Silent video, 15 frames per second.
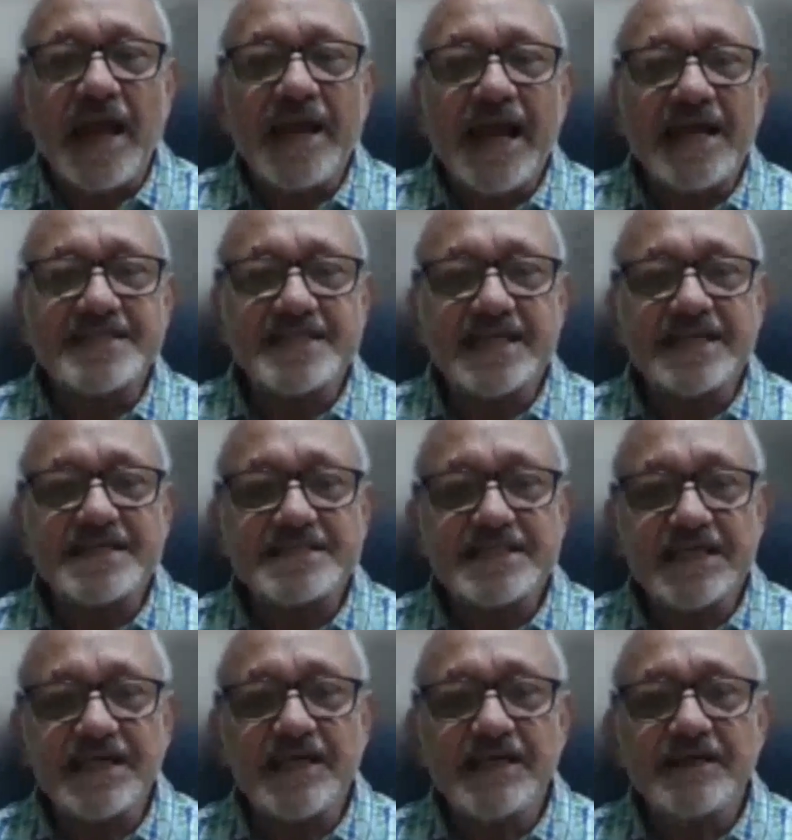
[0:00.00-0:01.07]
And as a
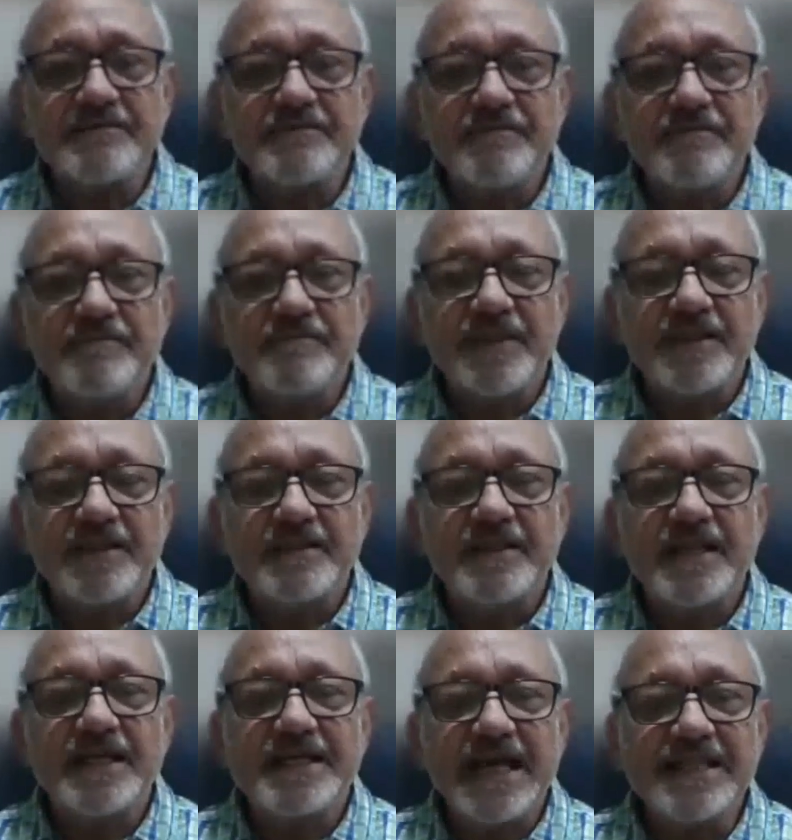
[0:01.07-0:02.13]
result,
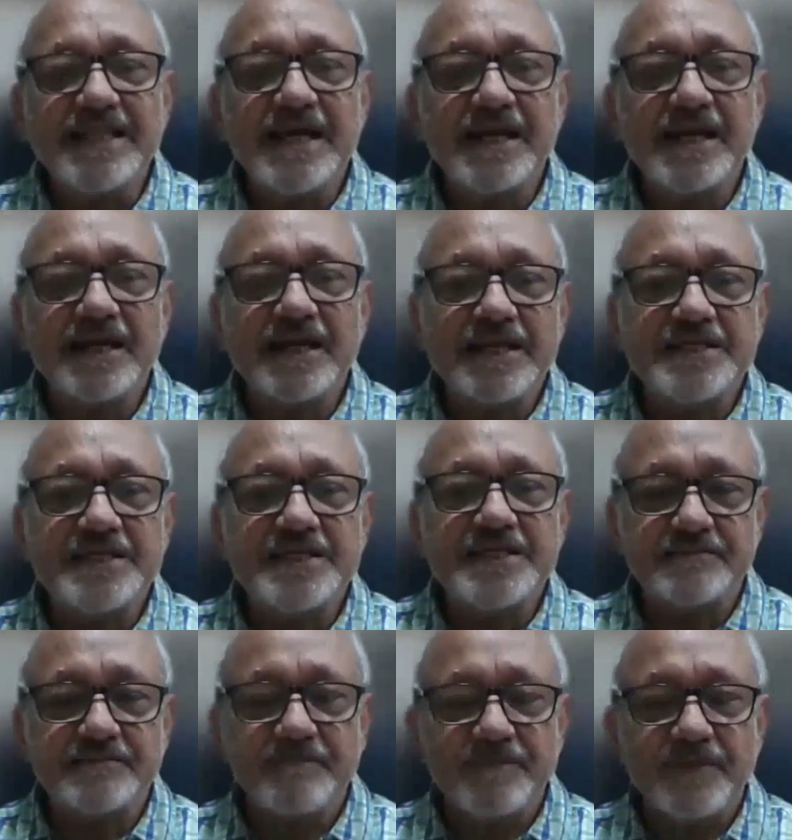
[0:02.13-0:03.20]
they tell their
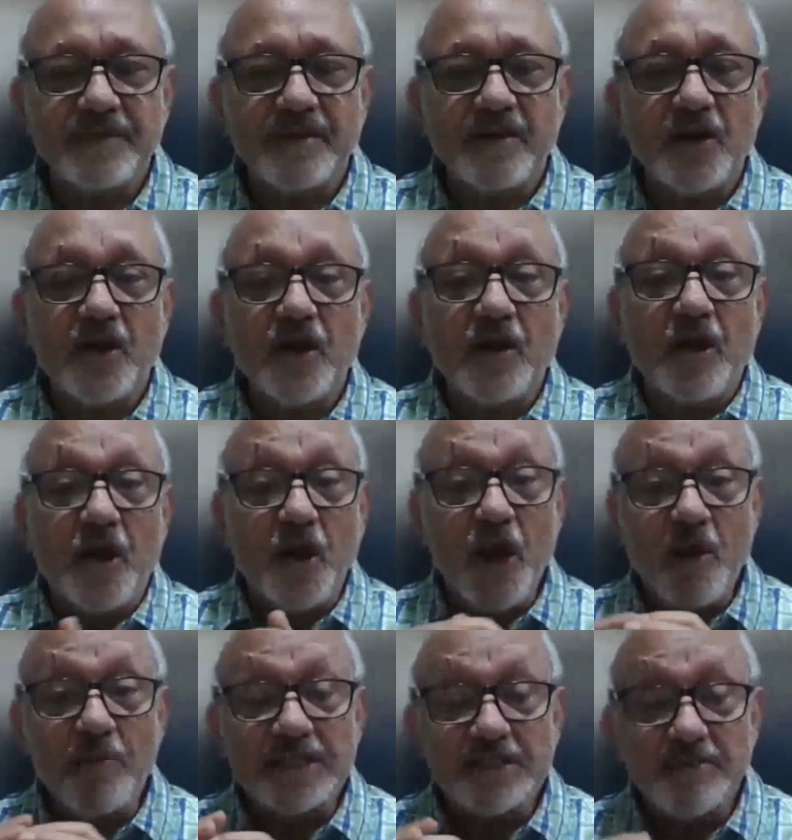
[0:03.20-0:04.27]
kids,
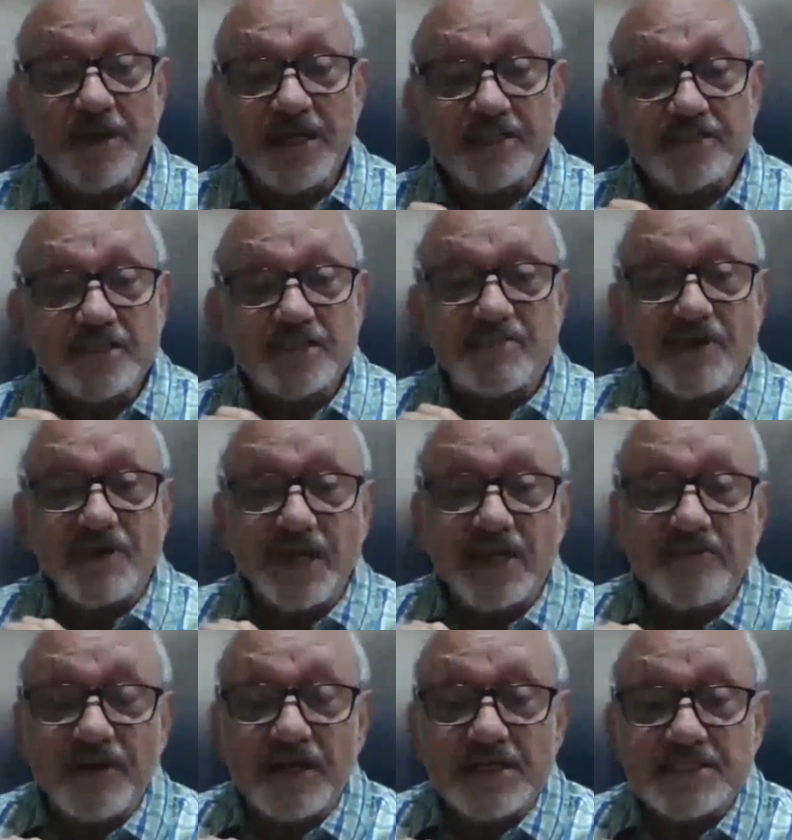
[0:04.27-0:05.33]
hey, mathematics is a
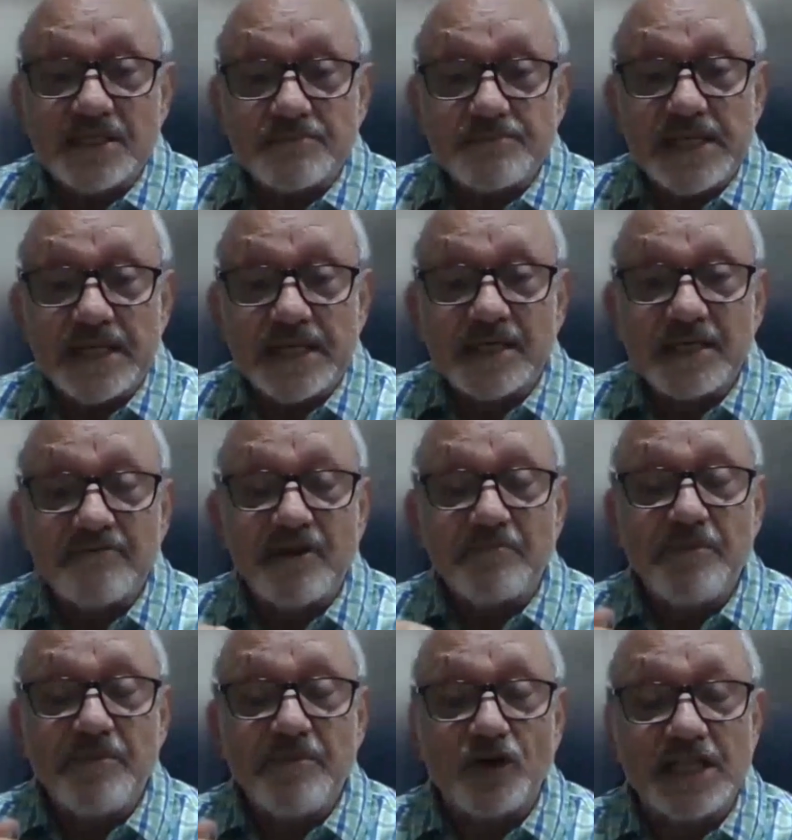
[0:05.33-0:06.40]
very difficult subject.
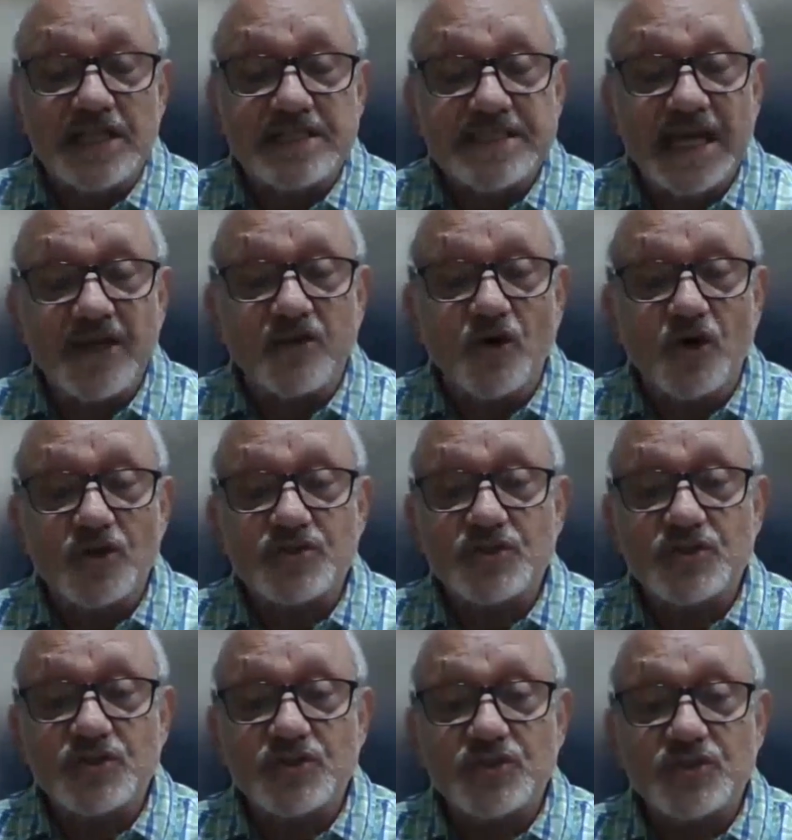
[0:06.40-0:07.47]
Even before the child
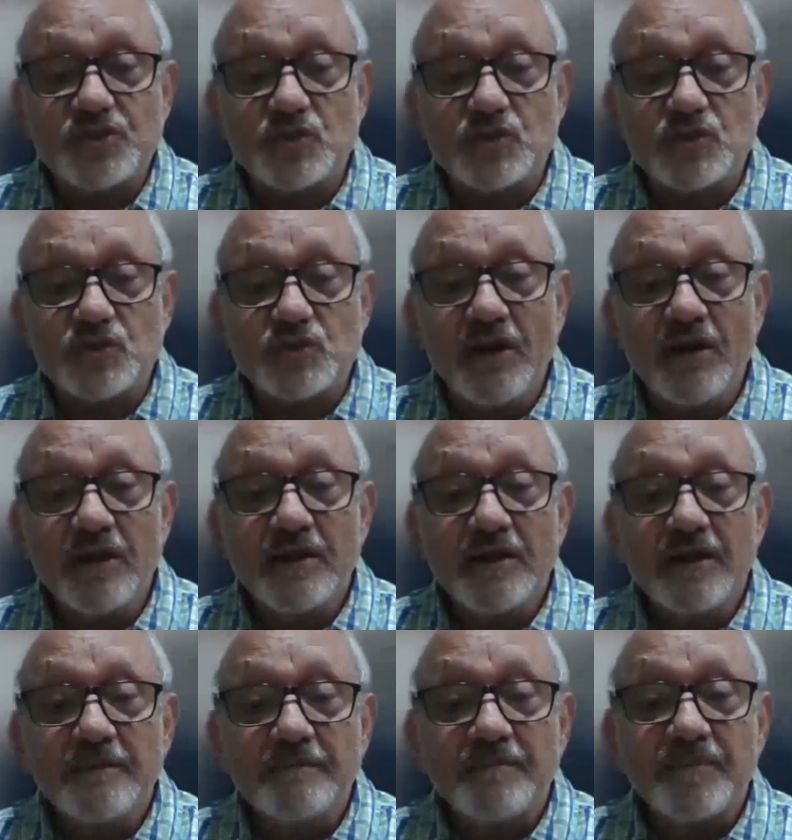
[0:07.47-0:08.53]
goes to
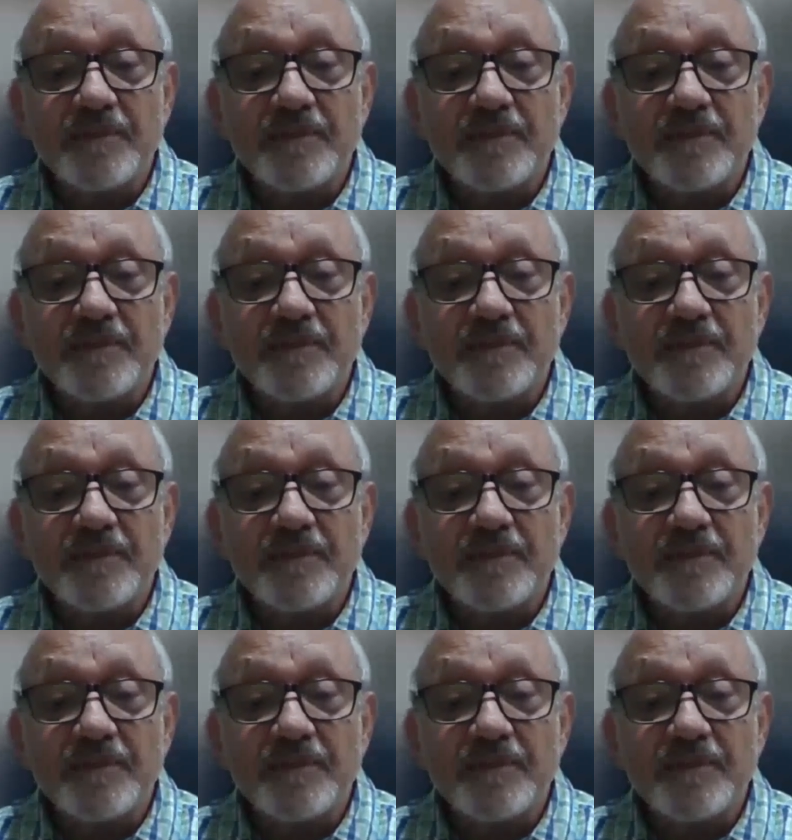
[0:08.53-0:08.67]
school,